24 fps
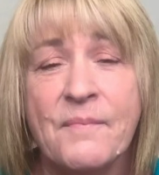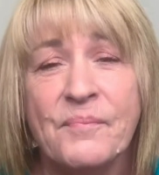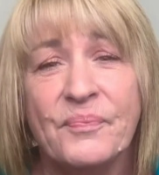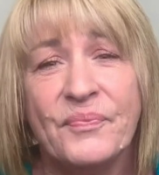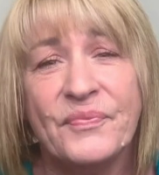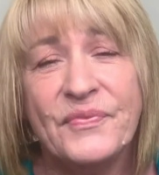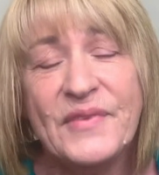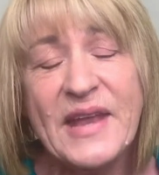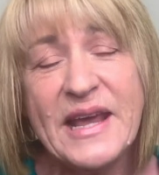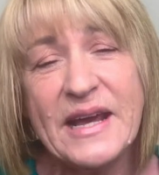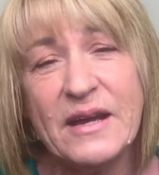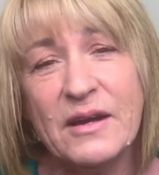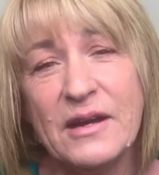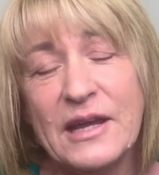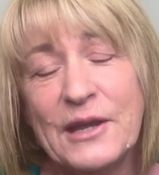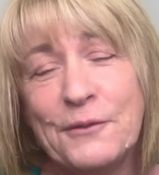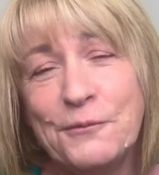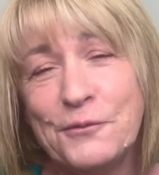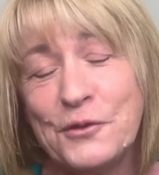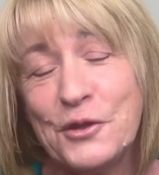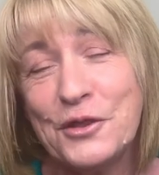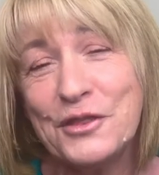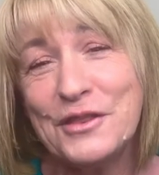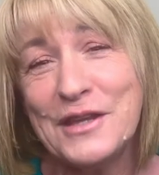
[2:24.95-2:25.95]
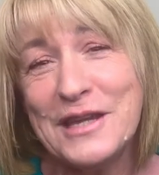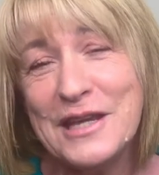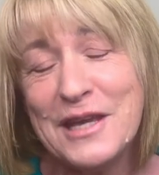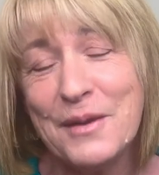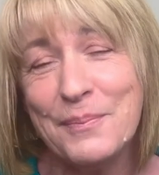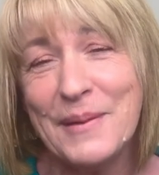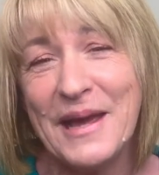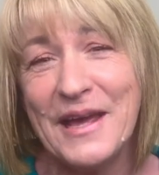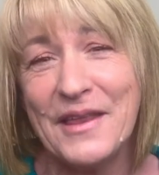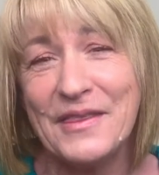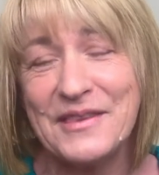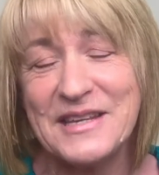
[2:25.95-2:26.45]
Now, if you think
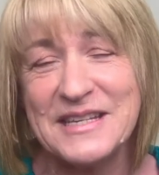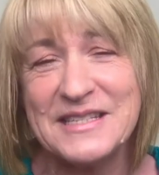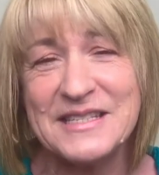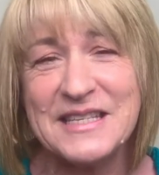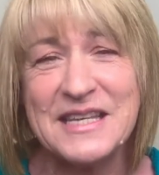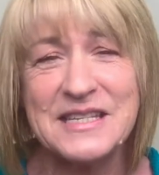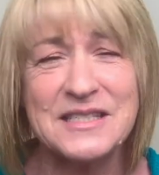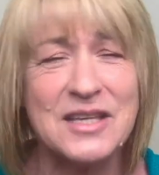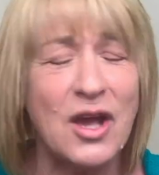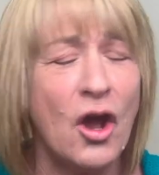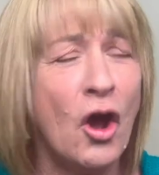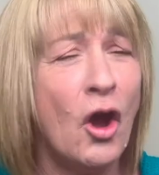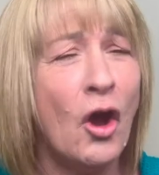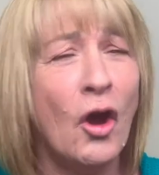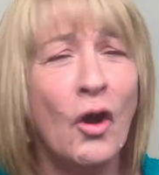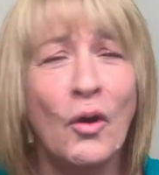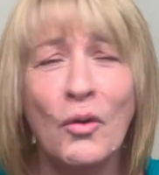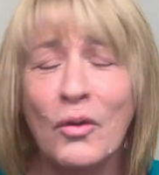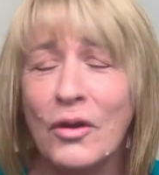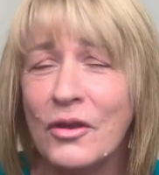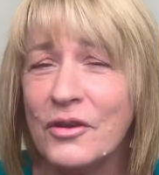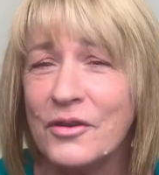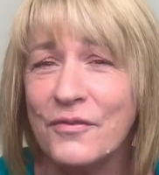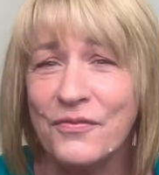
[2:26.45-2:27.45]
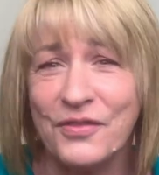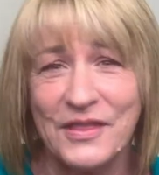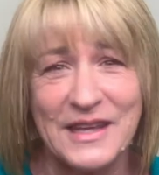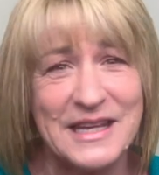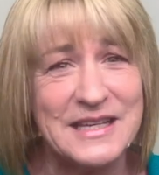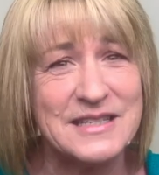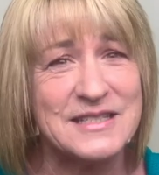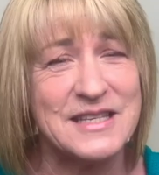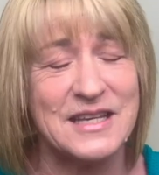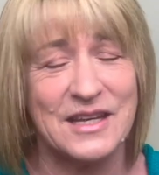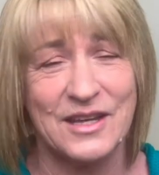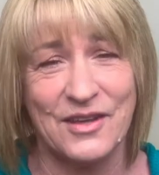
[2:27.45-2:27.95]
about this, there's a whole lot of things
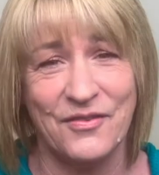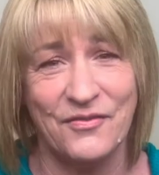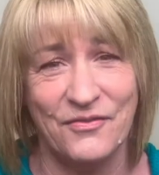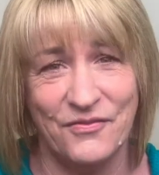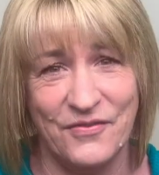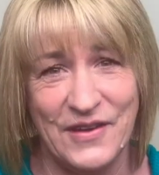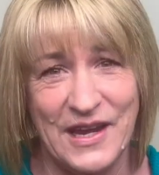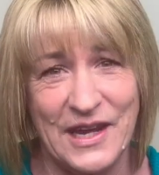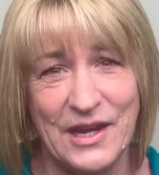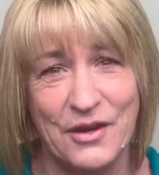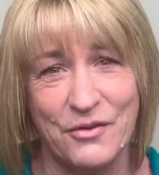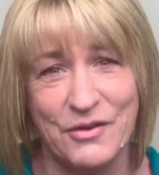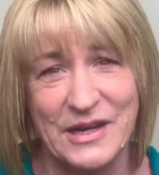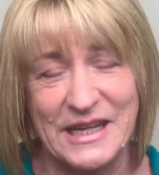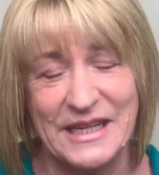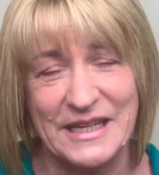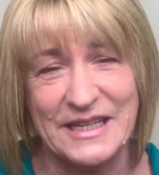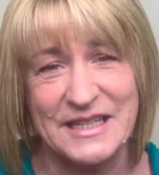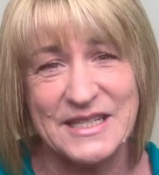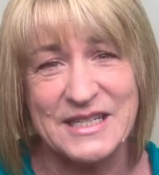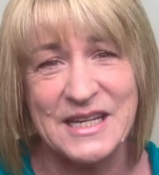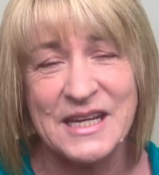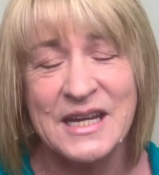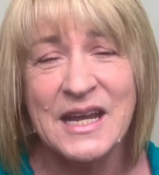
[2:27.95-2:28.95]
that can vary it.